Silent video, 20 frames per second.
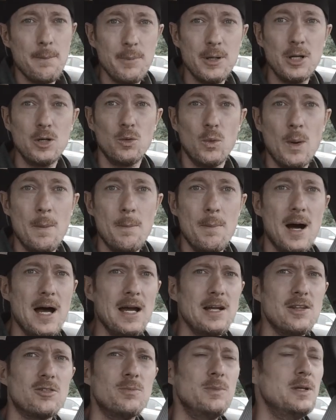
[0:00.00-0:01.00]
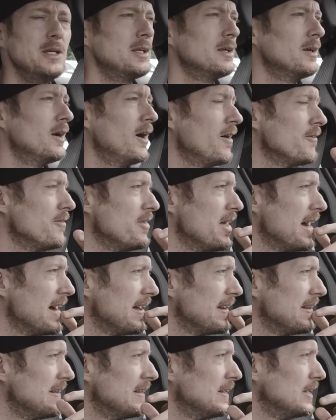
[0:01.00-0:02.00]
but it reminds me of that.
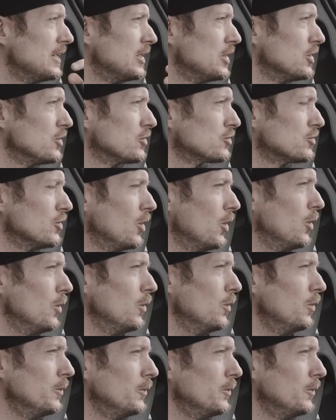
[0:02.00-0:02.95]
So